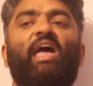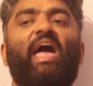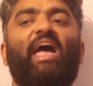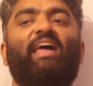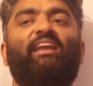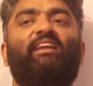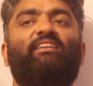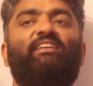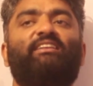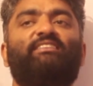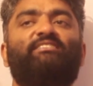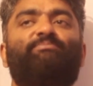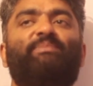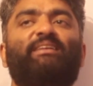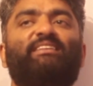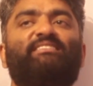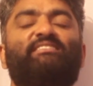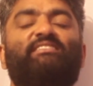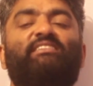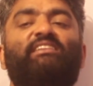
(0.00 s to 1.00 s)
And it is
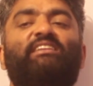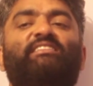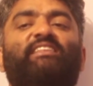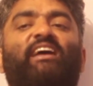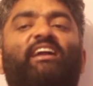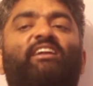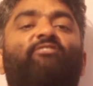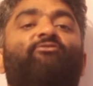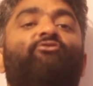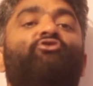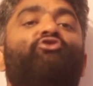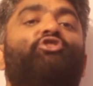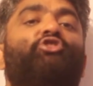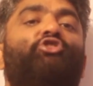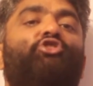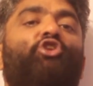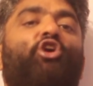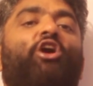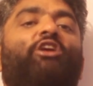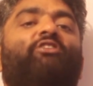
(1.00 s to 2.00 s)
basically that if you're
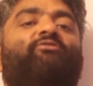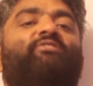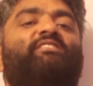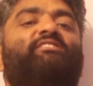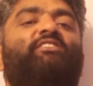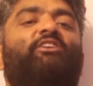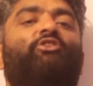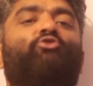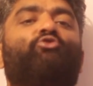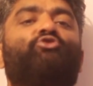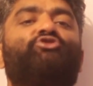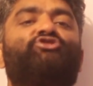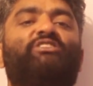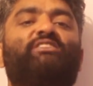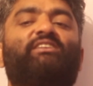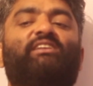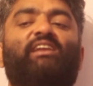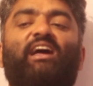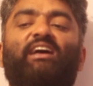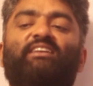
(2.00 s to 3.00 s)
not with the
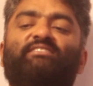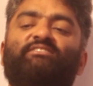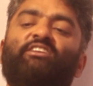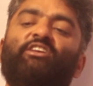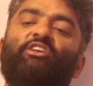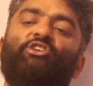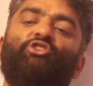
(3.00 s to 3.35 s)
coaching class,